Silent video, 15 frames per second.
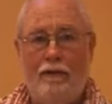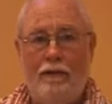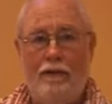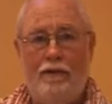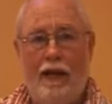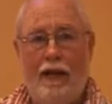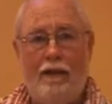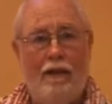
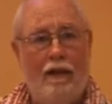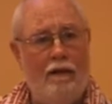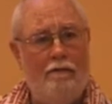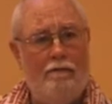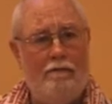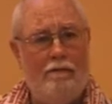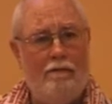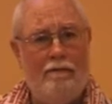Is that
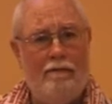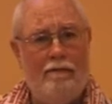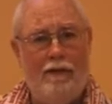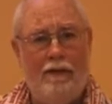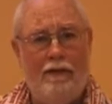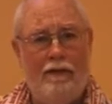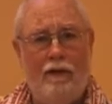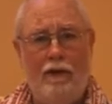love?
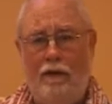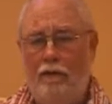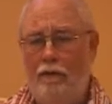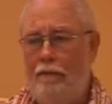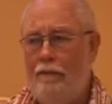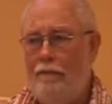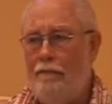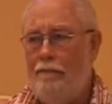
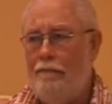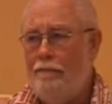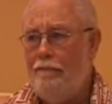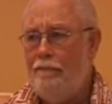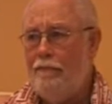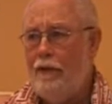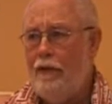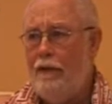No.
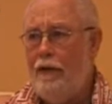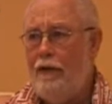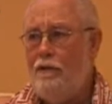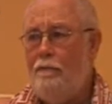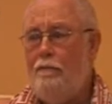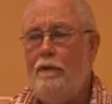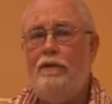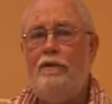
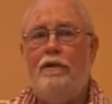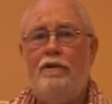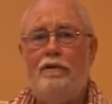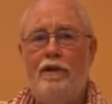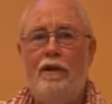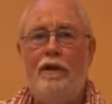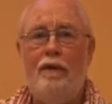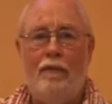That's a
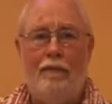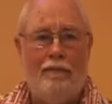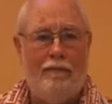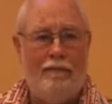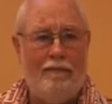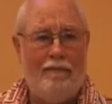business deal.